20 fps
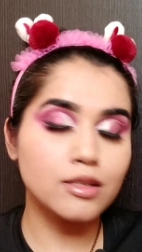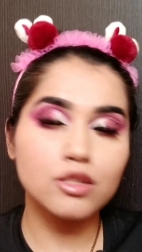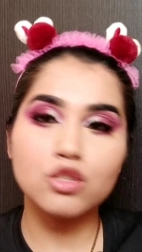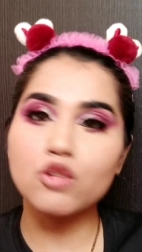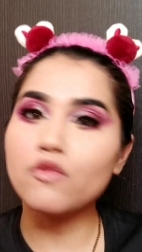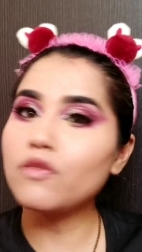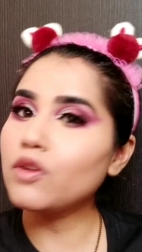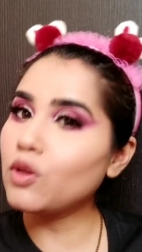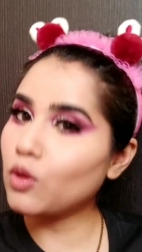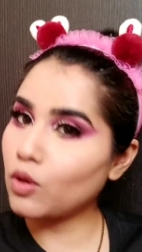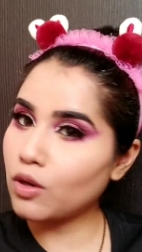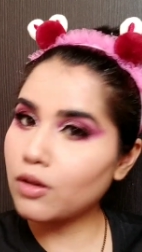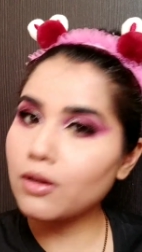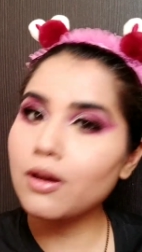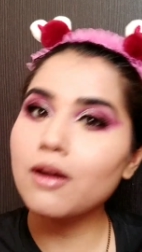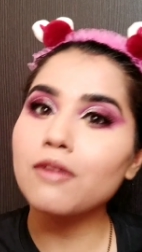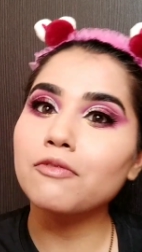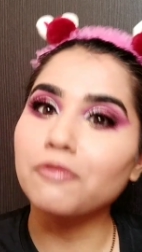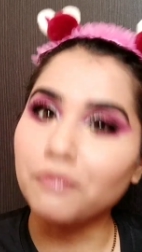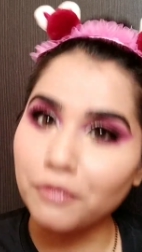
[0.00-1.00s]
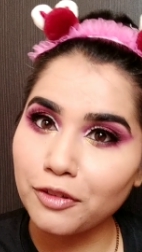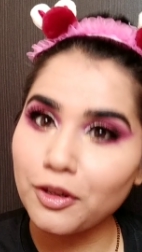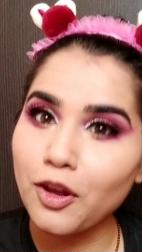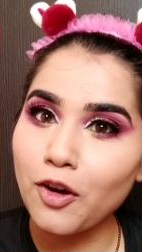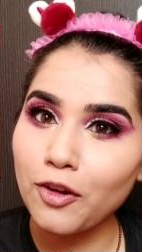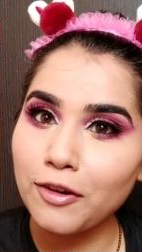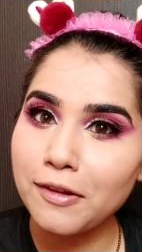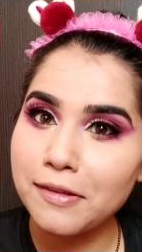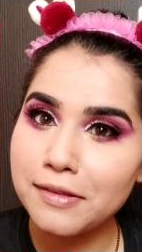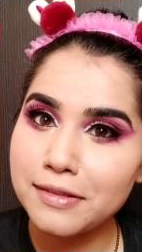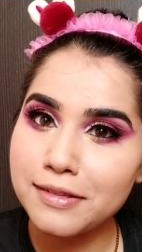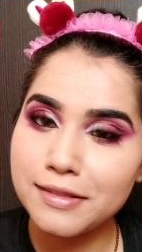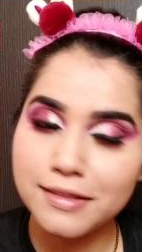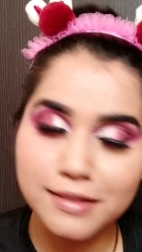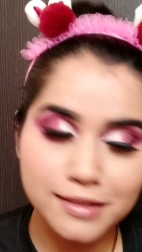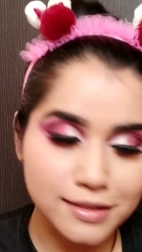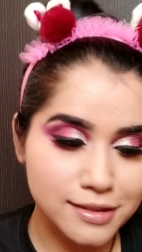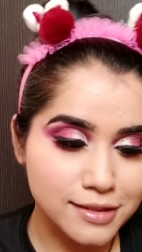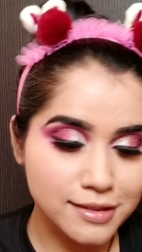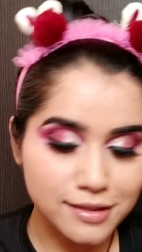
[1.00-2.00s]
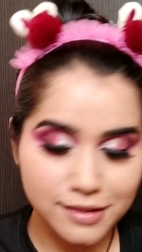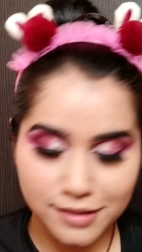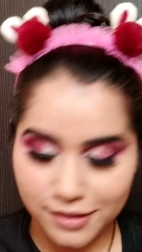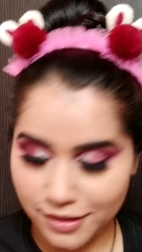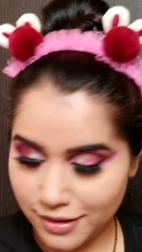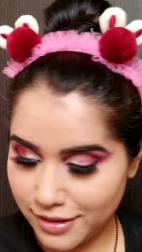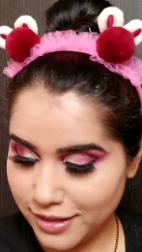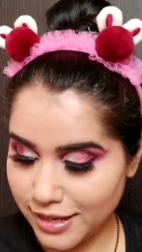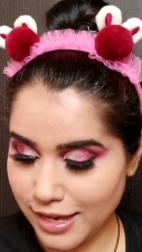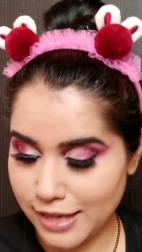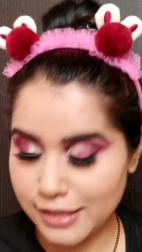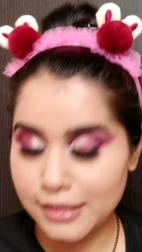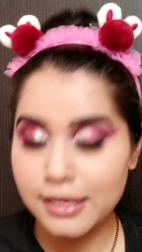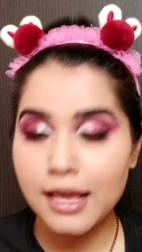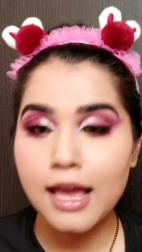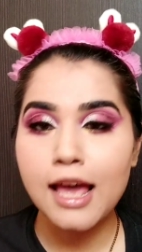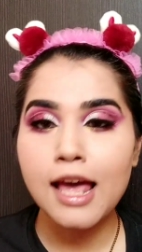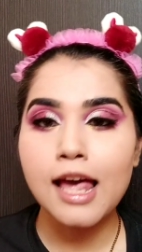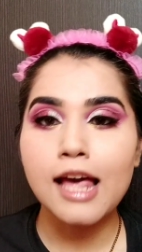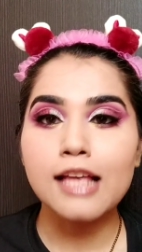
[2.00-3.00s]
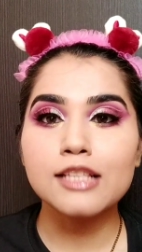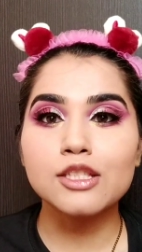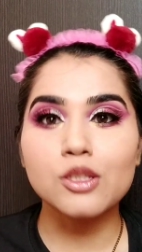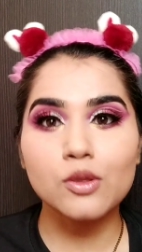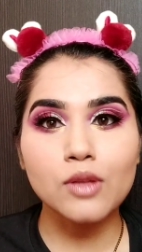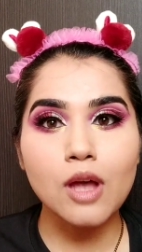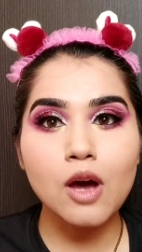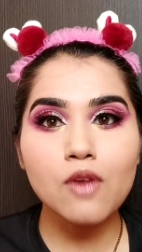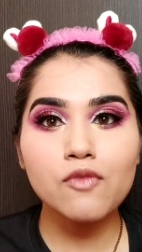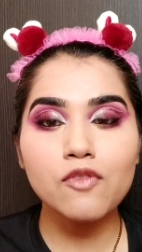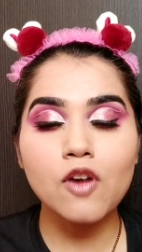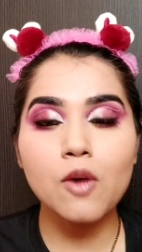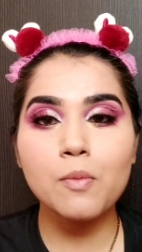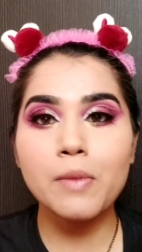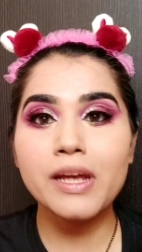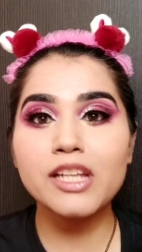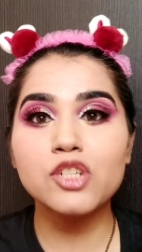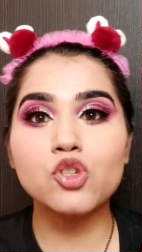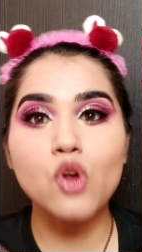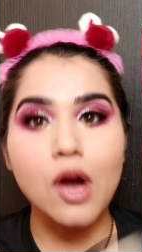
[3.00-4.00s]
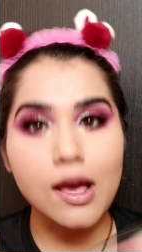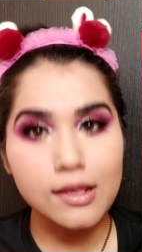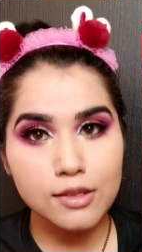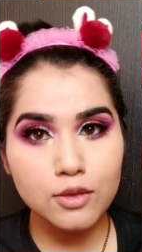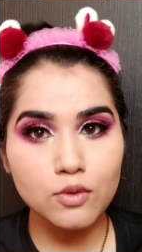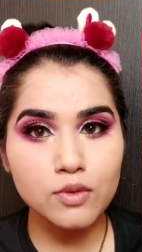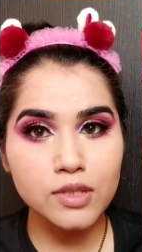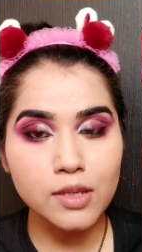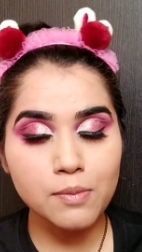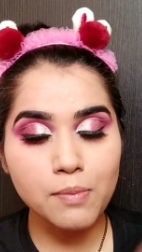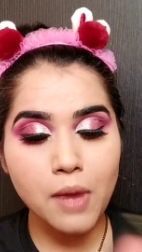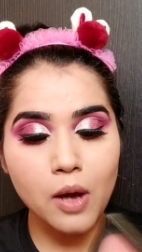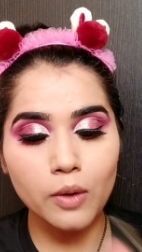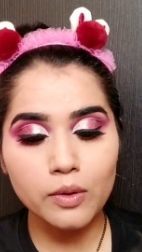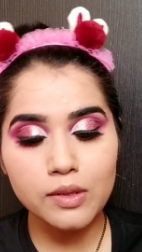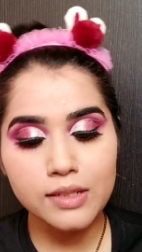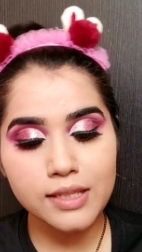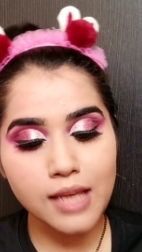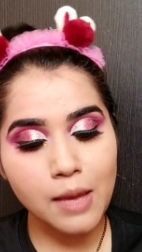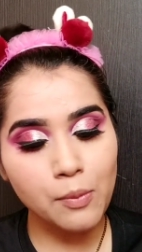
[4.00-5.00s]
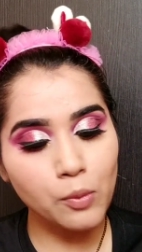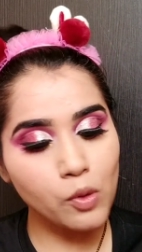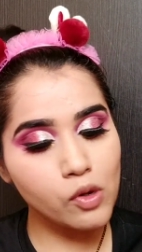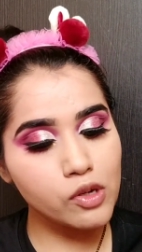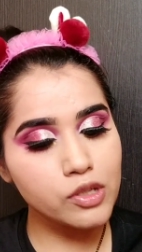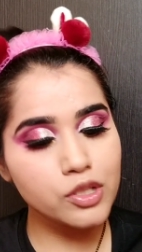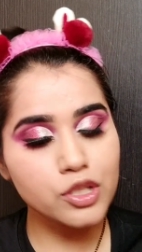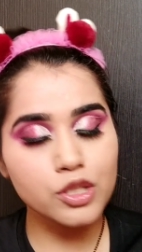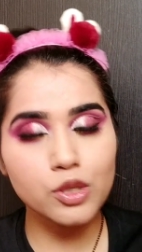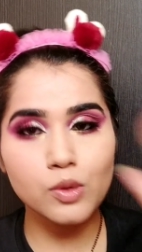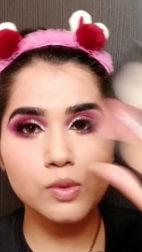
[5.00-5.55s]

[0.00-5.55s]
you will look flawless. Yes. So now for my translucent powders I'm going to